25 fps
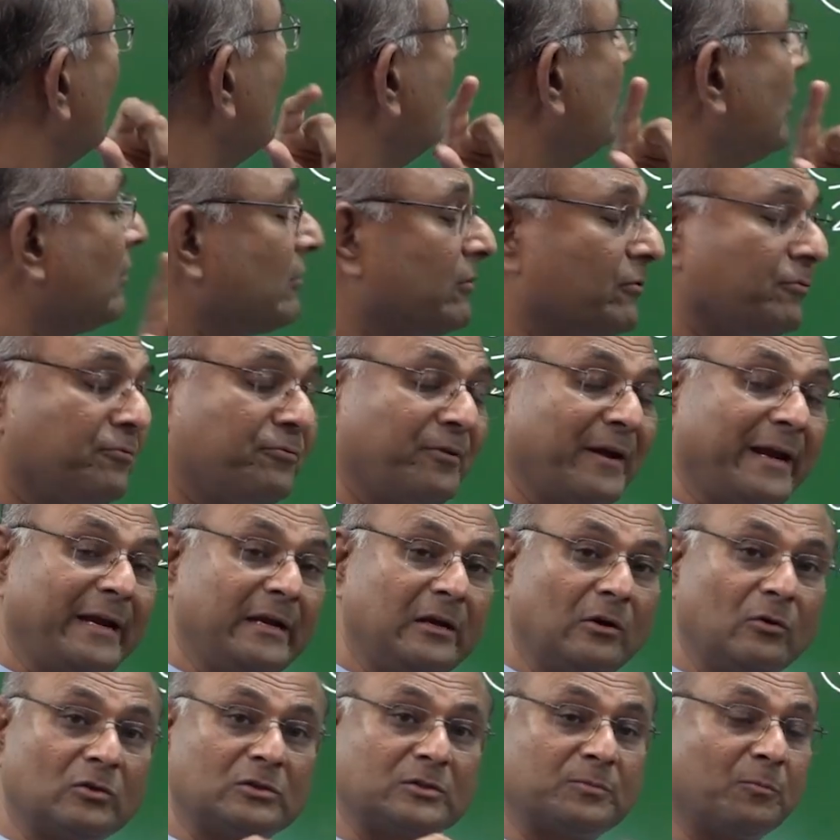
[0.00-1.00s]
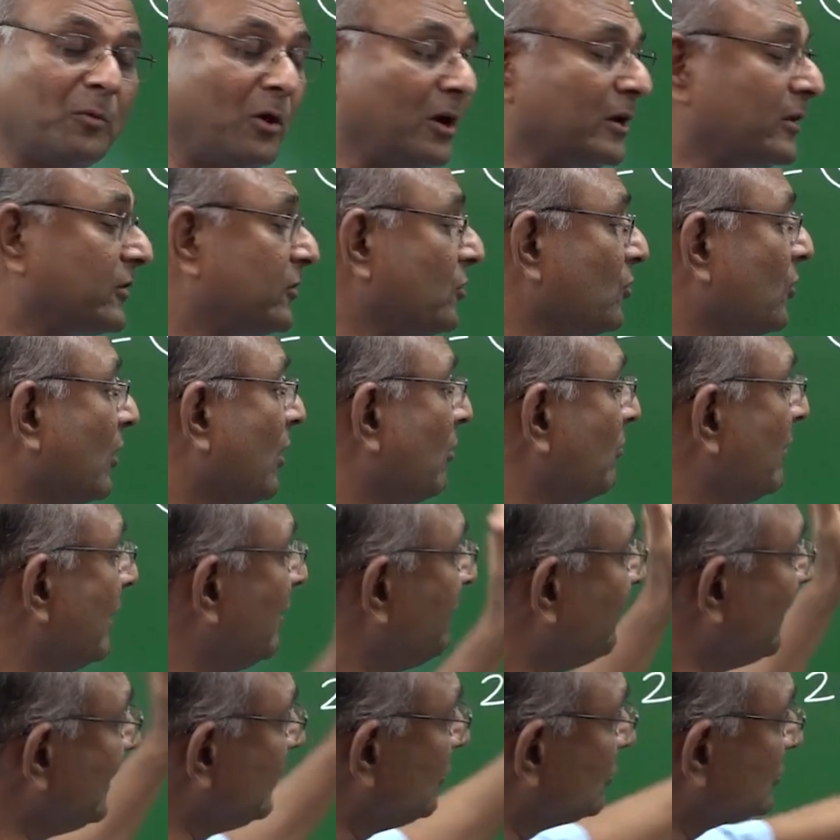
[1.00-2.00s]
You have to find out small q. How will I
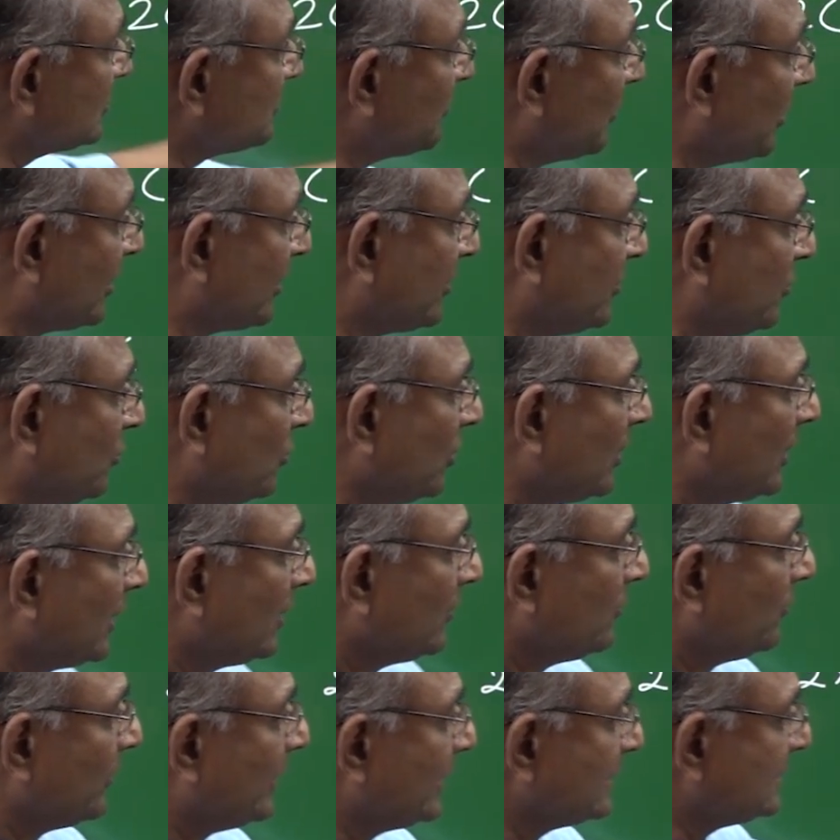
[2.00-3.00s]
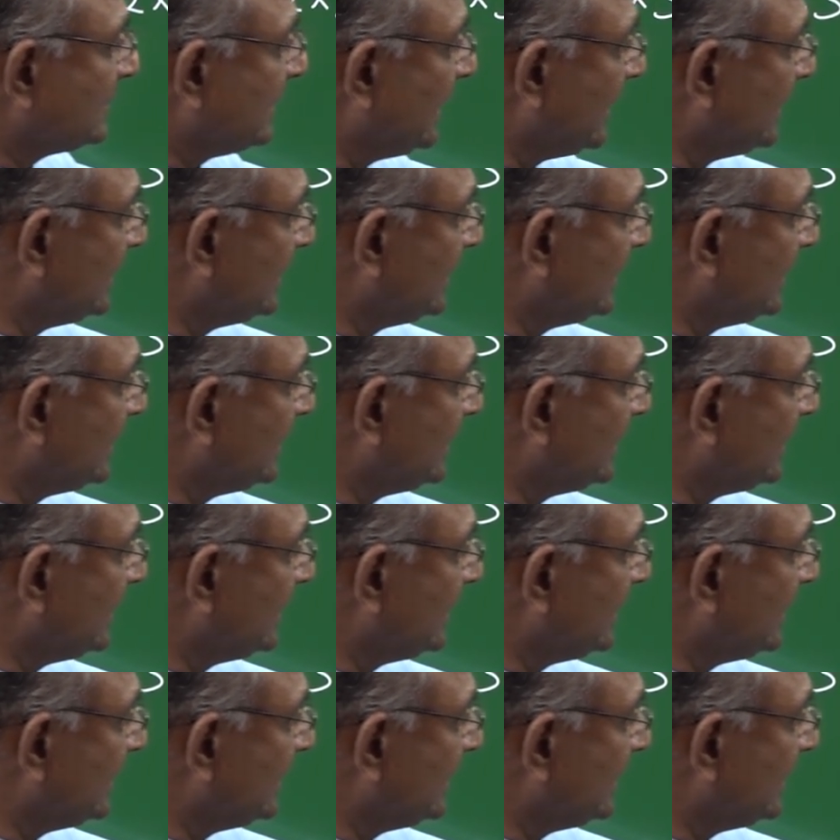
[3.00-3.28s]
find out small q? You can say